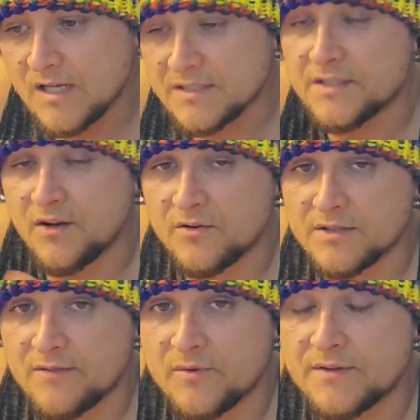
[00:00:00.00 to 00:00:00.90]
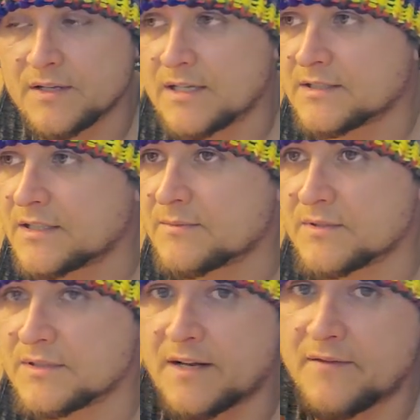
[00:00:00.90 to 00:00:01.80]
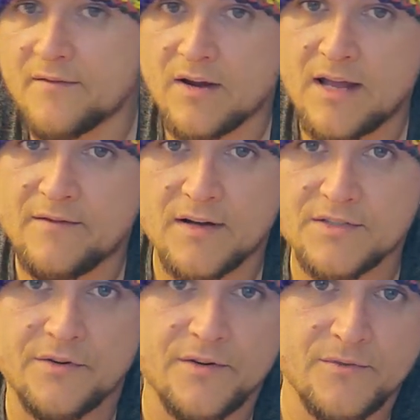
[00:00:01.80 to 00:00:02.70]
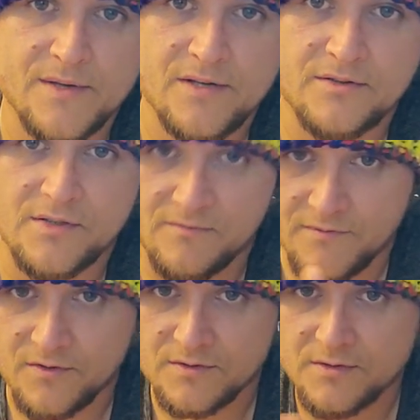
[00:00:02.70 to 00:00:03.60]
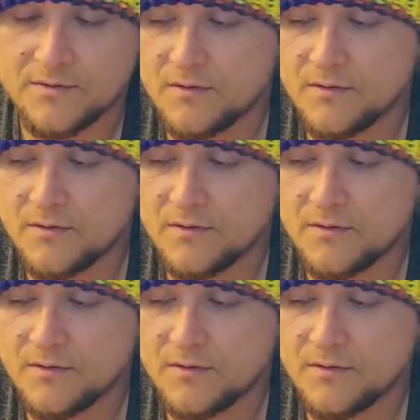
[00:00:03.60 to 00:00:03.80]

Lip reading: this is the hardest I've went in the last 6 months that I've ever had, and I started 3 years ago first,